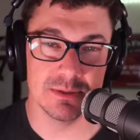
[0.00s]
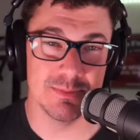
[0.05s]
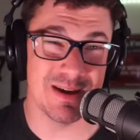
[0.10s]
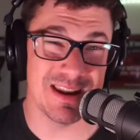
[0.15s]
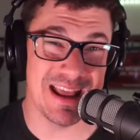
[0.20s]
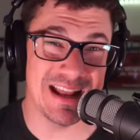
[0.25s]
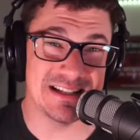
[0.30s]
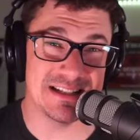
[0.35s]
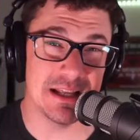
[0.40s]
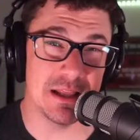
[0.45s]
There's
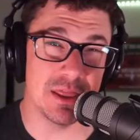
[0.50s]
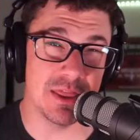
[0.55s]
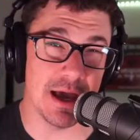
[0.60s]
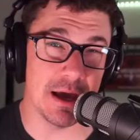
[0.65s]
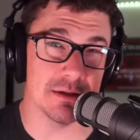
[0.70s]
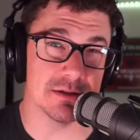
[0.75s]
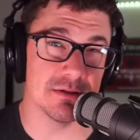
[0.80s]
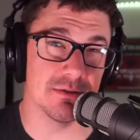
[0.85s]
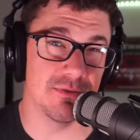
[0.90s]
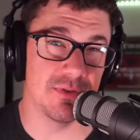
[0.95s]
about
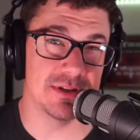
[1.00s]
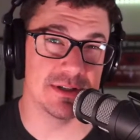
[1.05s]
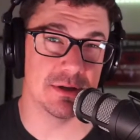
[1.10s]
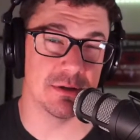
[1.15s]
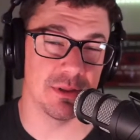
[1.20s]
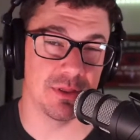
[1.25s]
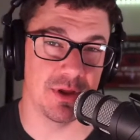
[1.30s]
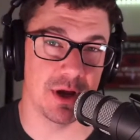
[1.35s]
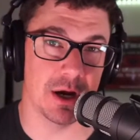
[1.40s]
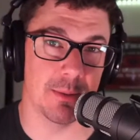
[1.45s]
18,000
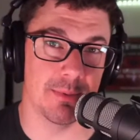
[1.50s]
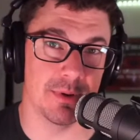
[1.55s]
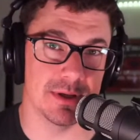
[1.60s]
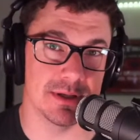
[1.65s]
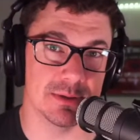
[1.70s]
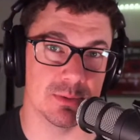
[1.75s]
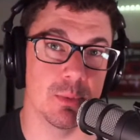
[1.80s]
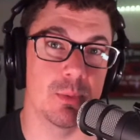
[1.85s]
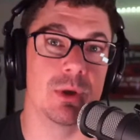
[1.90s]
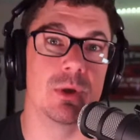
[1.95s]
physical
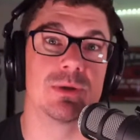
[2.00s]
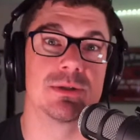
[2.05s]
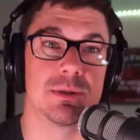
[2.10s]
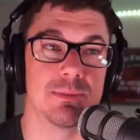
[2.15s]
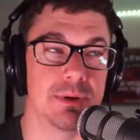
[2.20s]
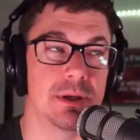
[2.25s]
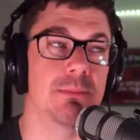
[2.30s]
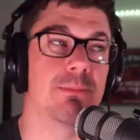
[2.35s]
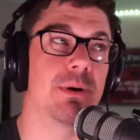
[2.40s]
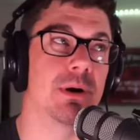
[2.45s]
therapists when we
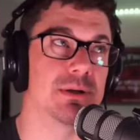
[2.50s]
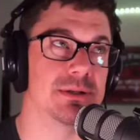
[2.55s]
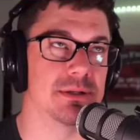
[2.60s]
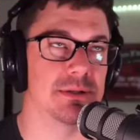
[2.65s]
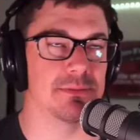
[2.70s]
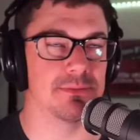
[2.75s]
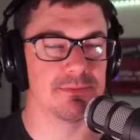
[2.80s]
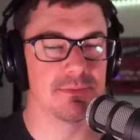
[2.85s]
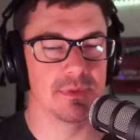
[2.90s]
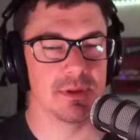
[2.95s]
used to be in
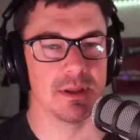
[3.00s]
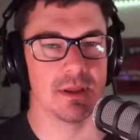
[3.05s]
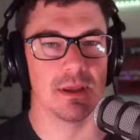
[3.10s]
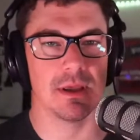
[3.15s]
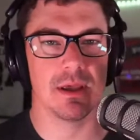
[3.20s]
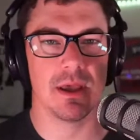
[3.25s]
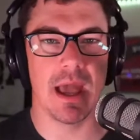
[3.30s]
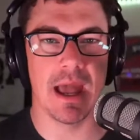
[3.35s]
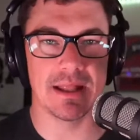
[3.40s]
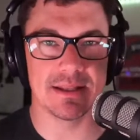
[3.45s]
person
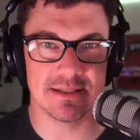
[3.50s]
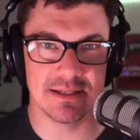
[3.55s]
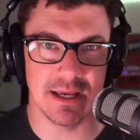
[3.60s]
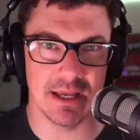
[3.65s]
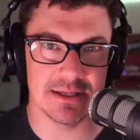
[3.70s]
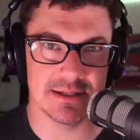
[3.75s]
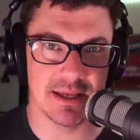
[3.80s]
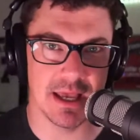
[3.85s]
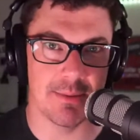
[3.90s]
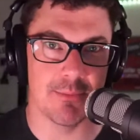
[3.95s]
at
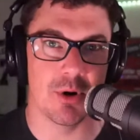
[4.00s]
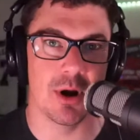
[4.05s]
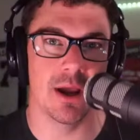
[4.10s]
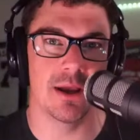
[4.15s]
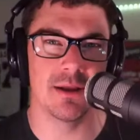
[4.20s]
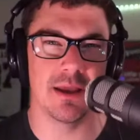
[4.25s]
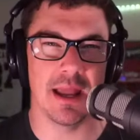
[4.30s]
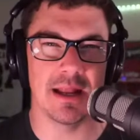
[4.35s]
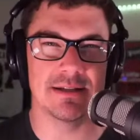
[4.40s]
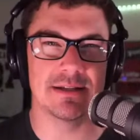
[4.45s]
CSM, right?